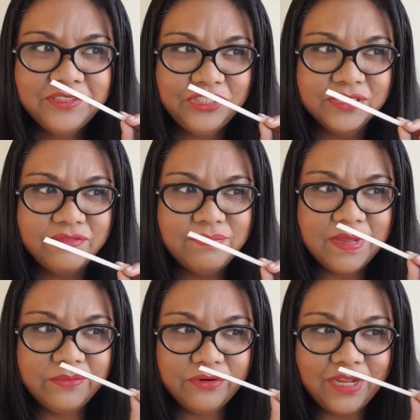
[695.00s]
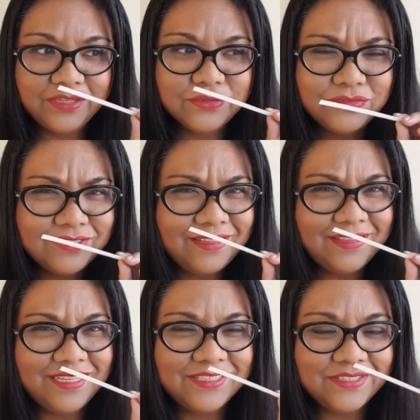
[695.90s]
Just from memory, I don't really
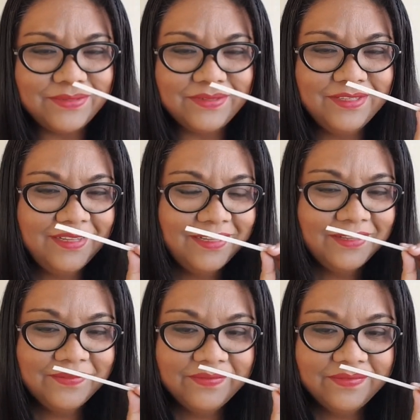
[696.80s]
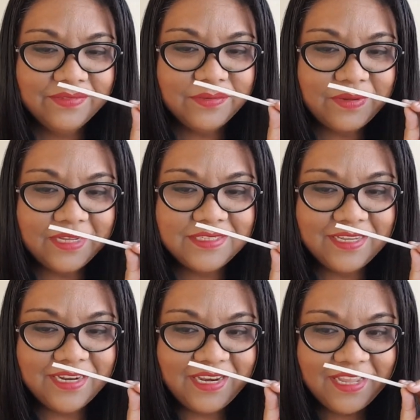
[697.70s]
think so.
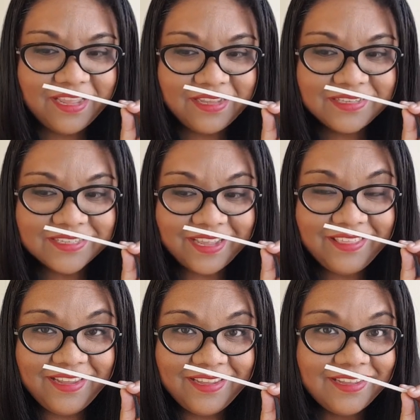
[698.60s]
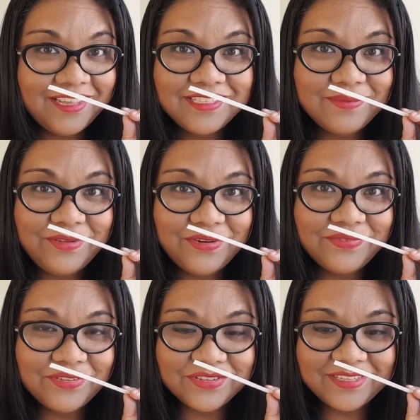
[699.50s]
But in any case, I think it's a
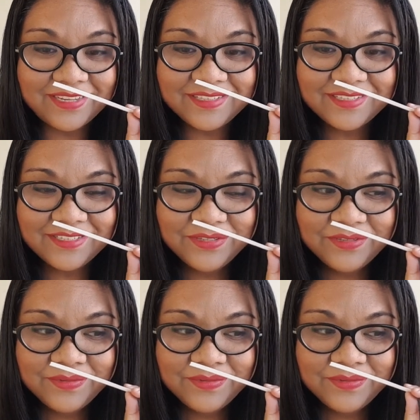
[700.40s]
beautiful scent.